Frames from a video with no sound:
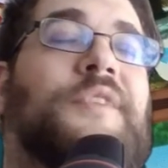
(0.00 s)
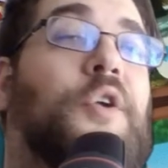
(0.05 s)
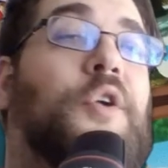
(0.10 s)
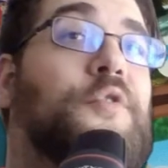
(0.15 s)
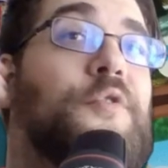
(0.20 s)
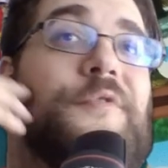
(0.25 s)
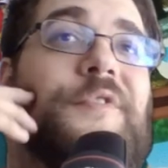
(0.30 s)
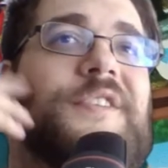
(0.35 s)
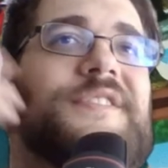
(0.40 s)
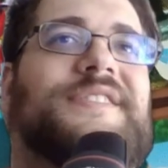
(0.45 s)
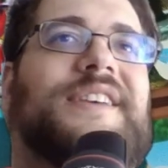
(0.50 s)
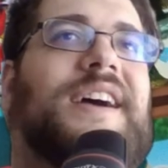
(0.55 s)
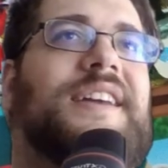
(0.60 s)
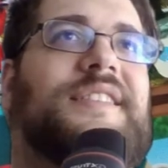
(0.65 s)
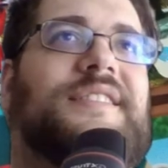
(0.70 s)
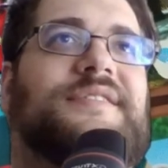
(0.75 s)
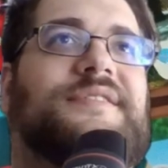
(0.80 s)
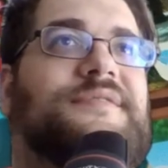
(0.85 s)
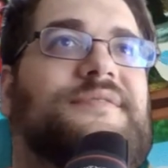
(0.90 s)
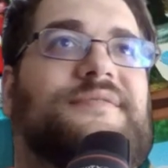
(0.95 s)
on the first
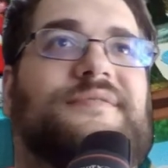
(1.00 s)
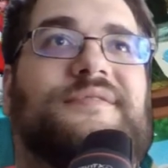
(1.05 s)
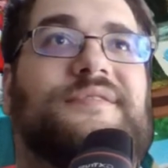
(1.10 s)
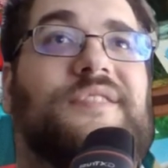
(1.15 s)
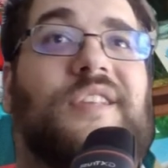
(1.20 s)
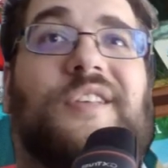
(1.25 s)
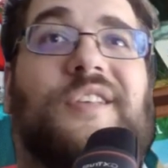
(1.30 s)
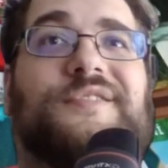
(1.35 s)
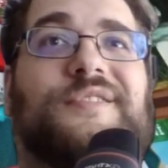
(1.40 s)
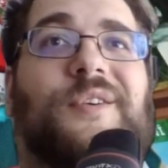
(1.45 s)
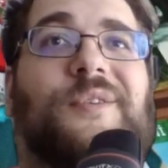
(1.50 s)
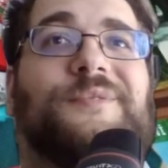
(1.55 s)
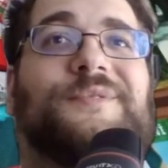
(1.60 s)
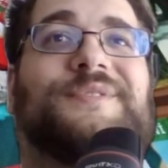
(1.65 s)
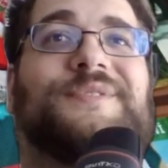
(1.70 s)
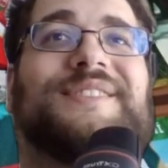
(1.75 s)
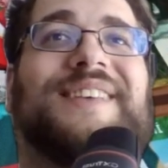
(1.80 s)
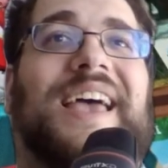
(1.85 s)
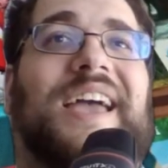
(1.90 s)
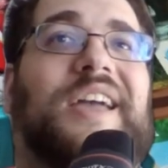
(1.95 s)
side it's some
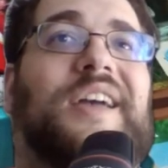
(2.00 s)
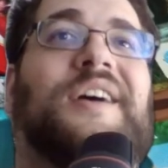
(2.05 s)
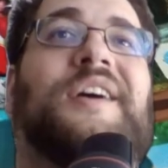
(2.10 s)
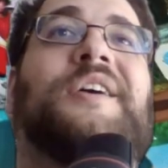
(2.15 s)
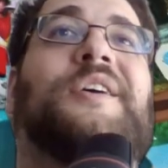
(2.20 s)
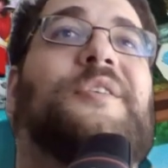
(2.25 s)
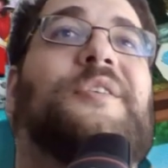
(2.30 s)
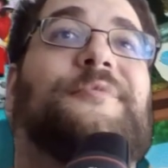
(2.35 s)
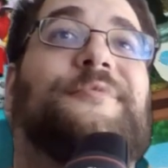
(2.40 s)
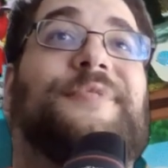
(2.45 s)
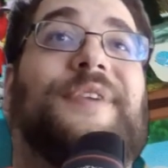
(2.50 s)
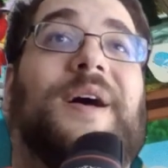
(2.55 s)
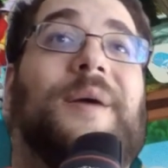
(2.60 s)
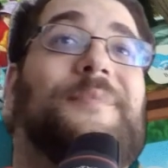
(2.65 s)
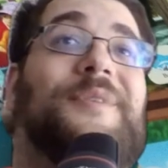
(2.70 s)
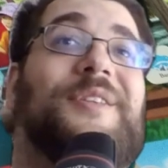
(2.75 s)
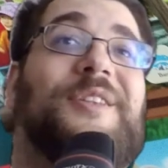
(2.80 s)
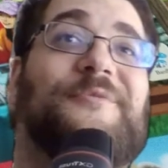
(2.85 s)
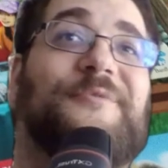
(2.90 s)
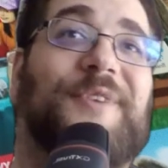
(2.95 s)

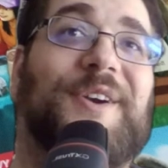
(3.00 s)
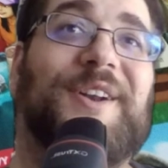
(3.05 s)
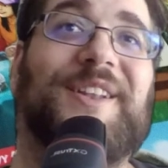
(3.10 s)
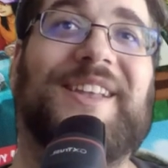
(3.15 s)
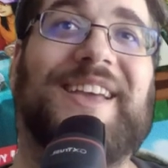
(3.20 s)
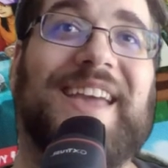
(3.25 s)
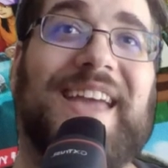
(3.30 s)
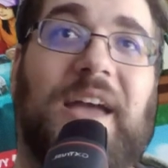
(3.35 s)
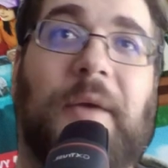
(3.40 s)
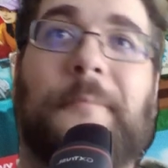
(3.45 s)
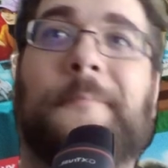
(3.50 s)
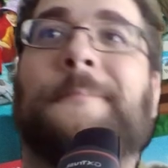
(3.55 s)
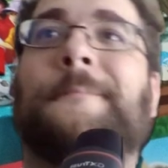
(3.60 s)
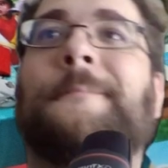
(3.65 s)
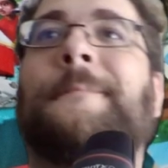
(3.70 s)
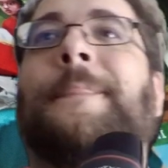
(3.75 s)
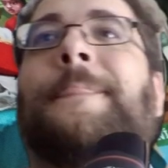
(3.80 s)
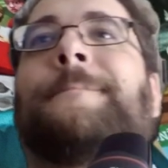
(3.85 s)
family friendly game.